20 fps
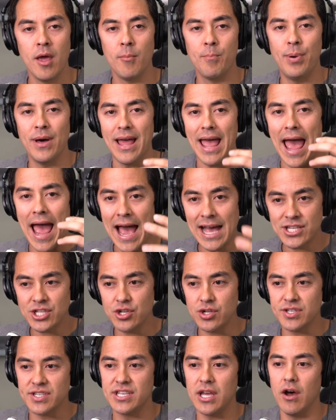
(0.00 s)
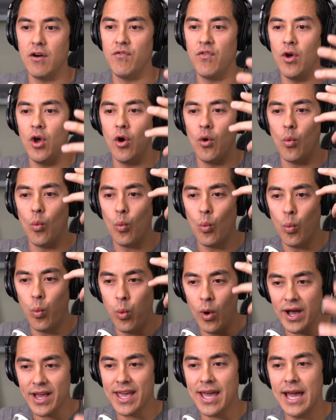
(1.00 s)
But ask yourself,
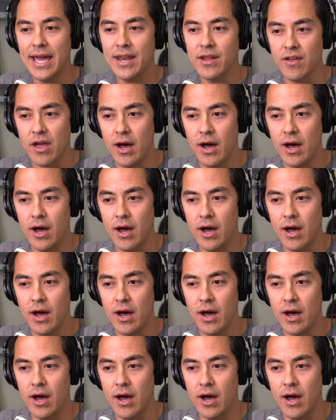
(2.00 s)
what kind of